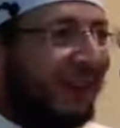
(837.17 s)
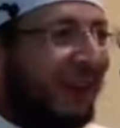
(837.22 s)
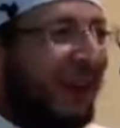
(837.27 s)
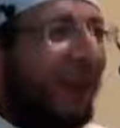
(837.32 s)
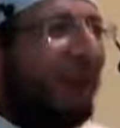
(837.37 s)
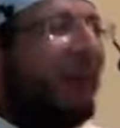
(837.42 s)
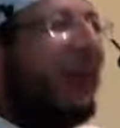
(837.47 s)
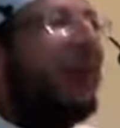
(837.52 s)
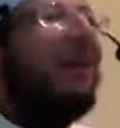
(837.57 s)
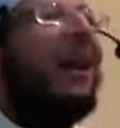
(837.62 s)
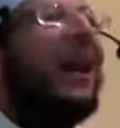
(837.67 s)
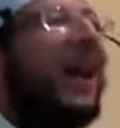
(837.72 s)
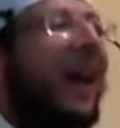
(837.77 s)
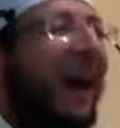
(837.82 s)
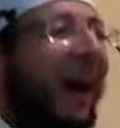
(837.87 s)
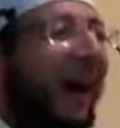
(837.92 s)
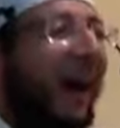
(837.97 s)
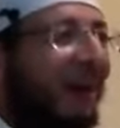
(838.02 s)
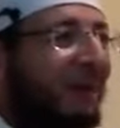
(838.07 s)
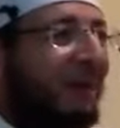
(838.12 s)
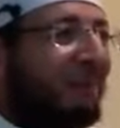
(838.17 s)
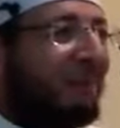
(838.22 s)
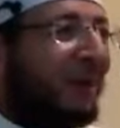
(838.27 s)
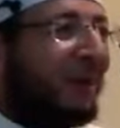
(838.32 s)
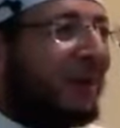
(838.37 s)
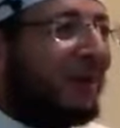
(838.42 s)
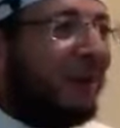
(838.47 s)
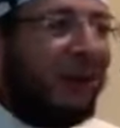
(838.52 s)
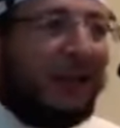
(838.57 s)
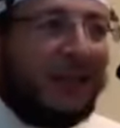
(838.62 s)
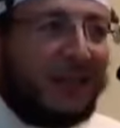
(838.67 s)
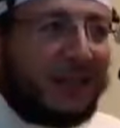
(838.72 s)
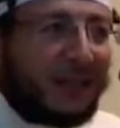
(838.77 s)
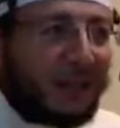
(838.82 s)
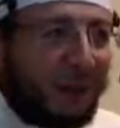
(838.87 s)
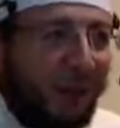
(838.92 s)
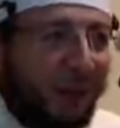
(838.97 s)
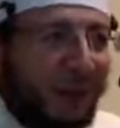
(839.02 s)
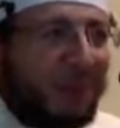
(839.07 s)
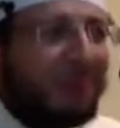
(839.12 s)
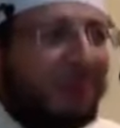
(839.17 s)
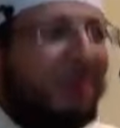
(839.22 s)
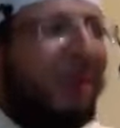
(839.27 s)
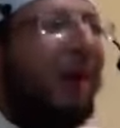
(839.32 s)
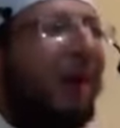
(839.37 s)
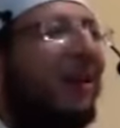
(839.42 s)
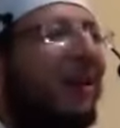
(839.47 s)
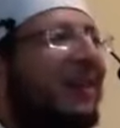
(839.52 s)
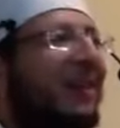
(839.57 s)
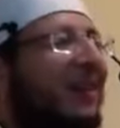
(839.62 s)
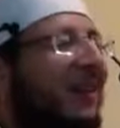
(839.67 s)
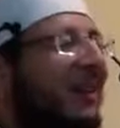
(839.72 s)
Every rak'ah. So he is so smart.